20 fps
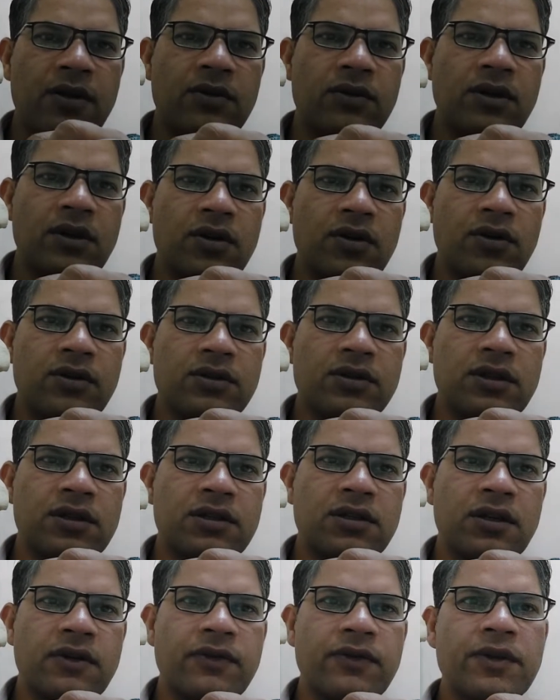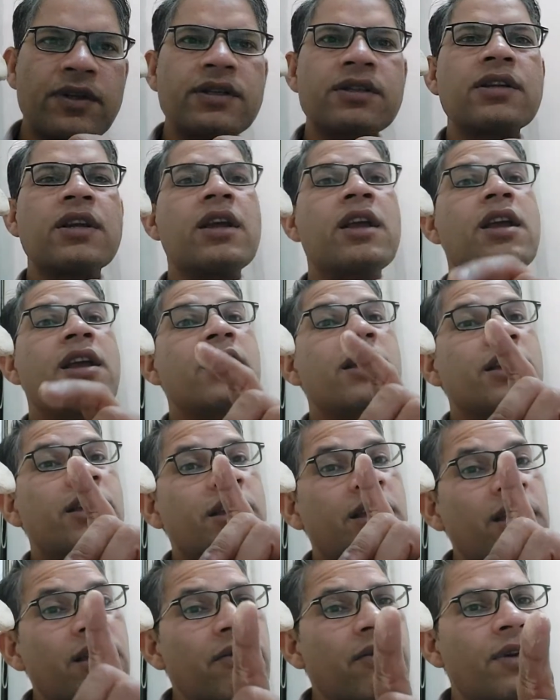on the dorsal surface,
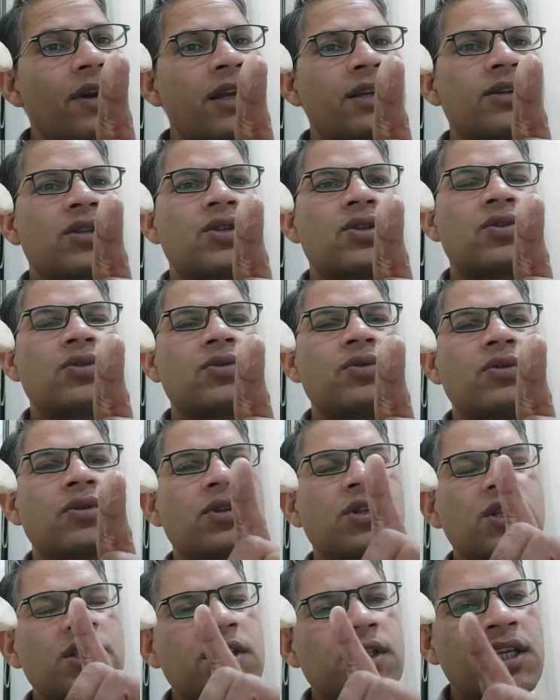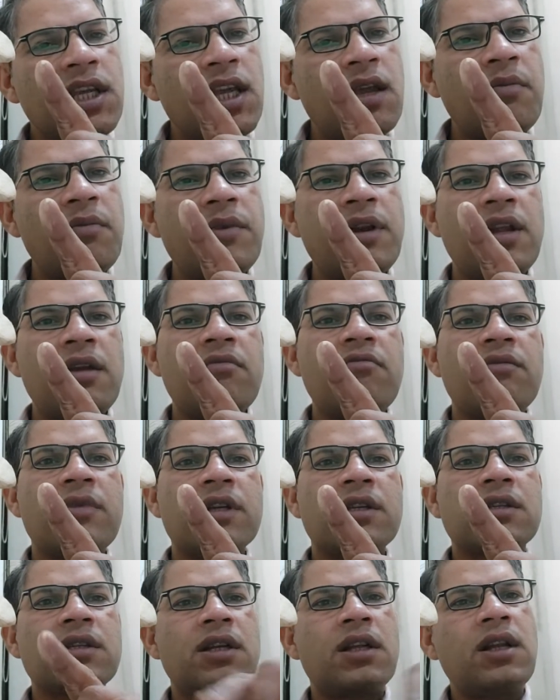give rise to same name
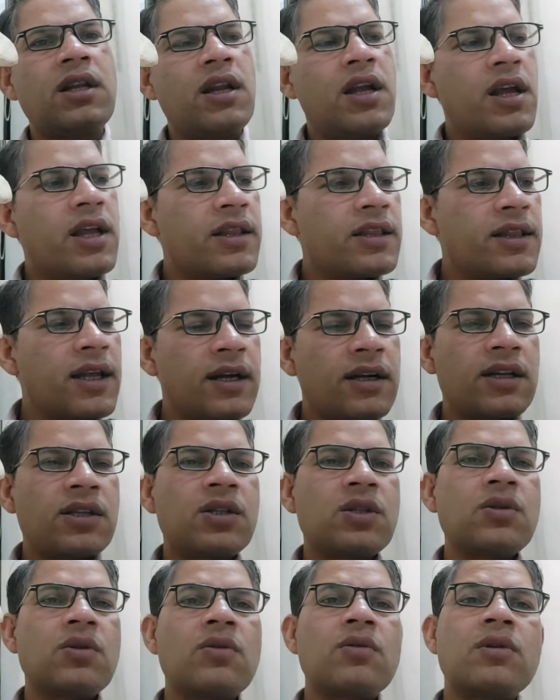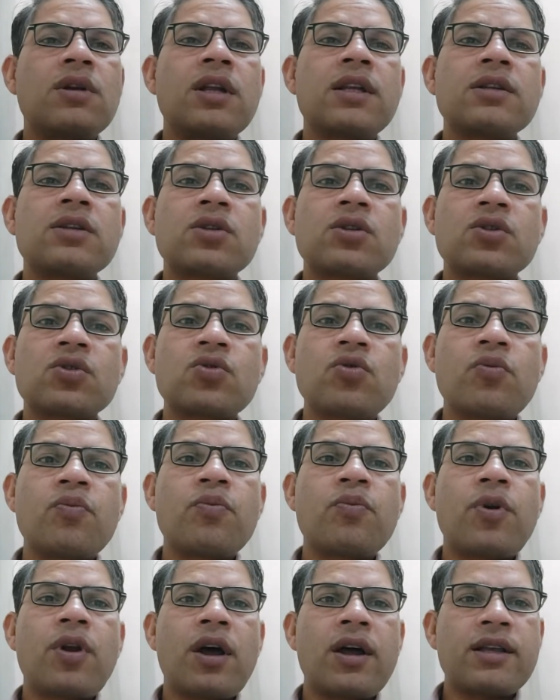muscle that is known as
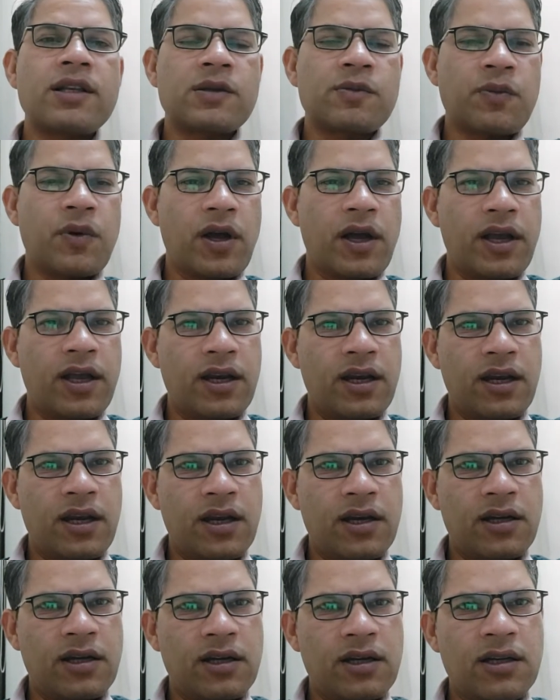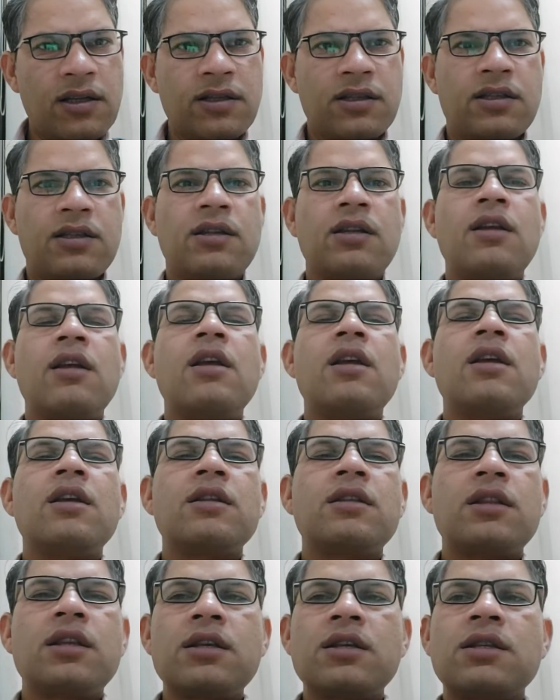supraspinatus.
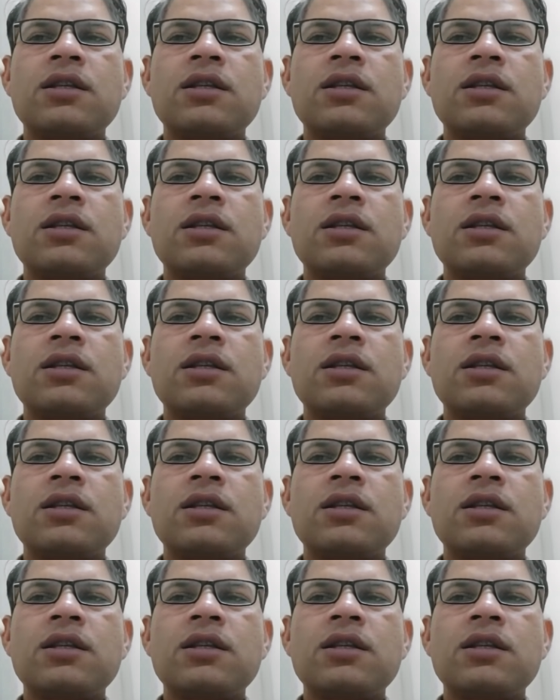This